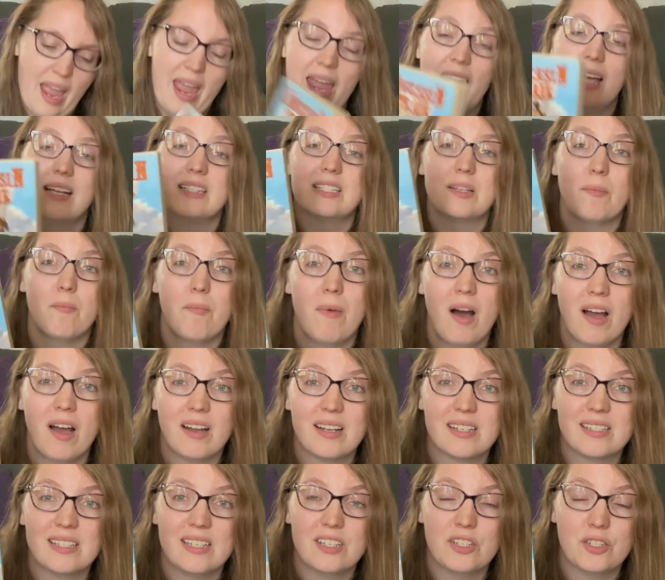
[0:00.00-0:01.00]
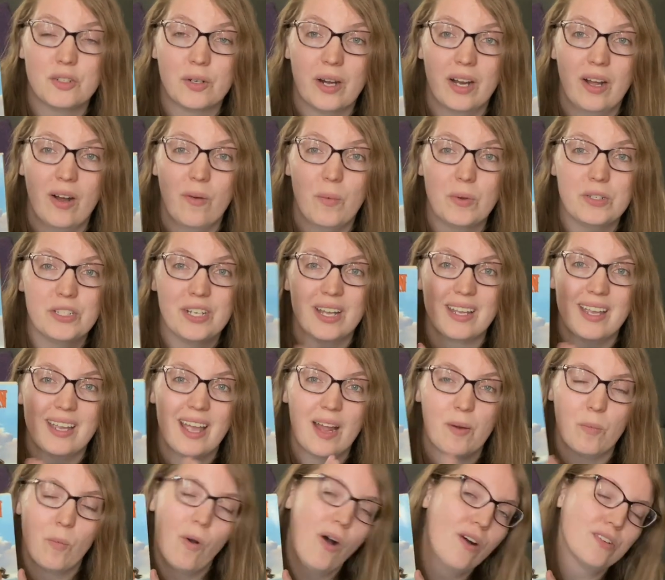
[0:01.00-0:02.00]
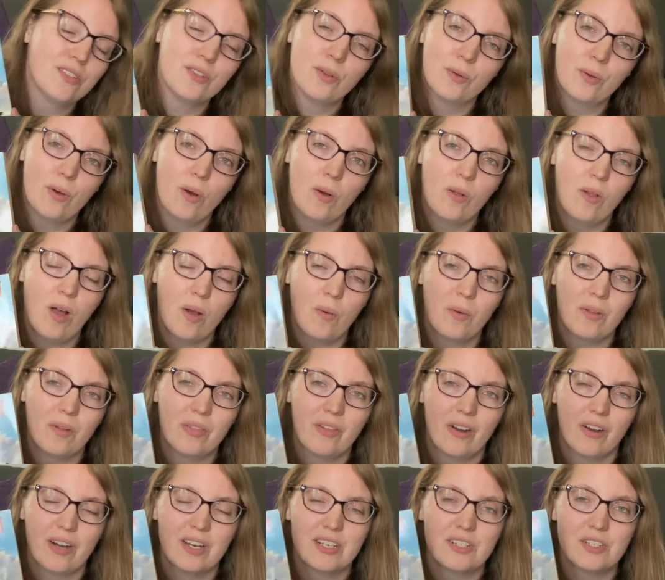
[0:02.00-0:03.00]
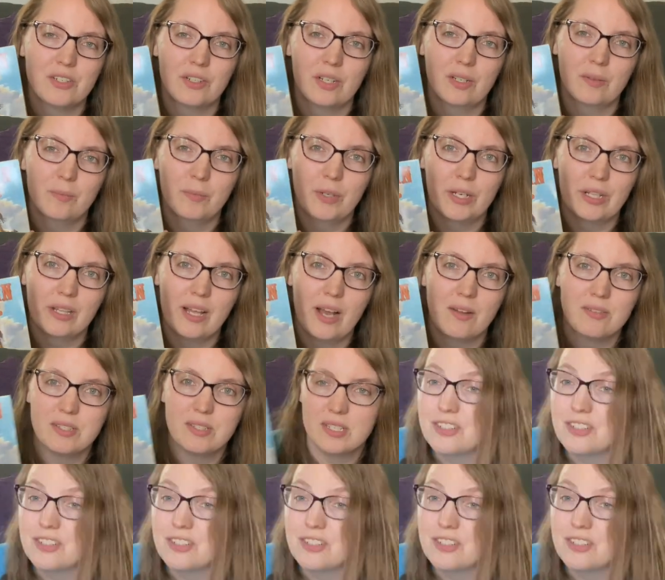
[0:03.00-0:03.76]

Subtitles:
and Moccasin Trail, which again will also go along with our history and read aloud.